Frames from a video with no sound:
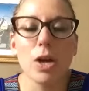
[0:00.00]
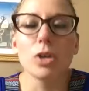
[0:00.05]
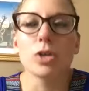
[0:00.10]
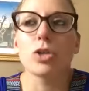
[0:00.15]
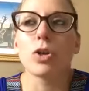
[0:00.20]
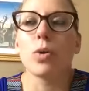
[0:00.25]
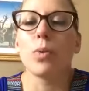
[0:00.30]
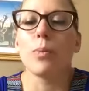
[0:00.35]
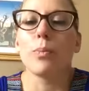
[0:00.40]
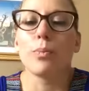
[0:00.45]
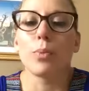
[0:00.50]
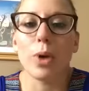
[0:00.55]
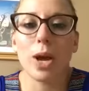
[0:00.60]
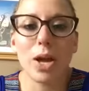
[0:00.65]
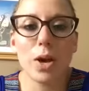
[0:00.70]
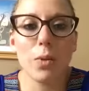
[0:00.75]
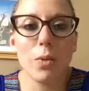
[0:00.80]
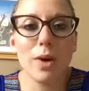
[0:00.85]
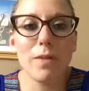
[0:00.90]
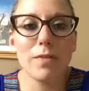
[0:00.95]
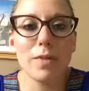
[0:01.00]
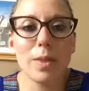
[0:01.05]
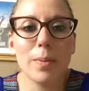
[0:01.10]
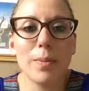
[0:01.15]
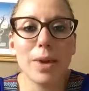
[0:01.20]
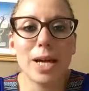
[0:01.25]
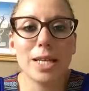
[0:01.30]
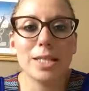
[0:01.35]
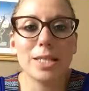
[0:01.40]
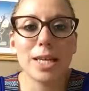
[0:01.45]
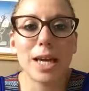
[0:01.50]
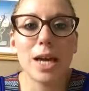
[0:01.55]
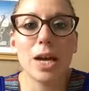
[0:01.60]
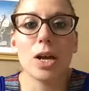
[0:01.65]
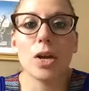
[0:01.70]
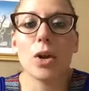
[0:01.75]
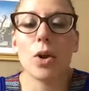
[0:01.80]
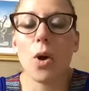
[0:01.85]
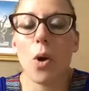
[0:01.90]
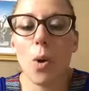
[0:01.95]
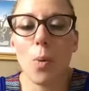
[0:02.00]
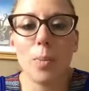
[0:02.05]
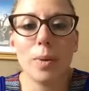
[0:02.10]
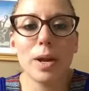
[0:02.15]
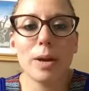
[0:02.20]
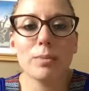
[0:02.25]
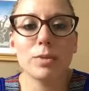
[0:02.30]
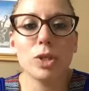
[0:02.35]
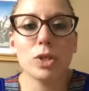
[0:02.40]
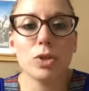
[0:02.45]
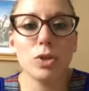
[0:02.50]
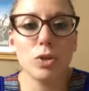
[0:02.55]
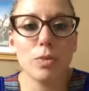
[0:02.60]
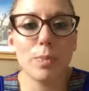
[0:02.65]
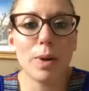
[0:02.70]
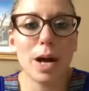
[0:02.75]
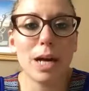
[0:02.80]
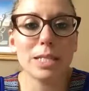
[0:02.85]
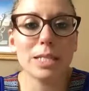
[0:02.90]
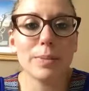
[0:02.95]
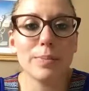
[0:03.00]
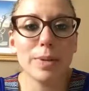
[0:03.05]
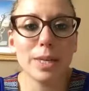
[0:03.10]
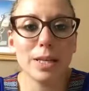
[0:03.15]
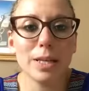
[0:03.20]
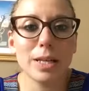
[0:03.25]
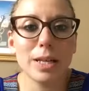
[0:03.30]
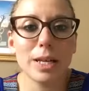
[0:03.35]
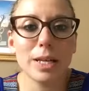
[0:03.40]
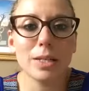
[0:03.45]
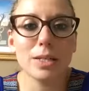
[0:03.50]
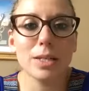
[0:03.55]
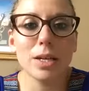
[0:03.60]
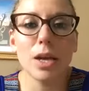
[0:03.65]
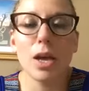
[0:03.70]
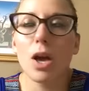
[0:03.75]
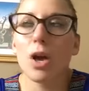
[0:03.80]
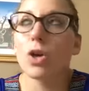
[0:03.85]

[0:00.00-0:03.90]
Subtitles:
So break away from the mindset and open up to new possibilities.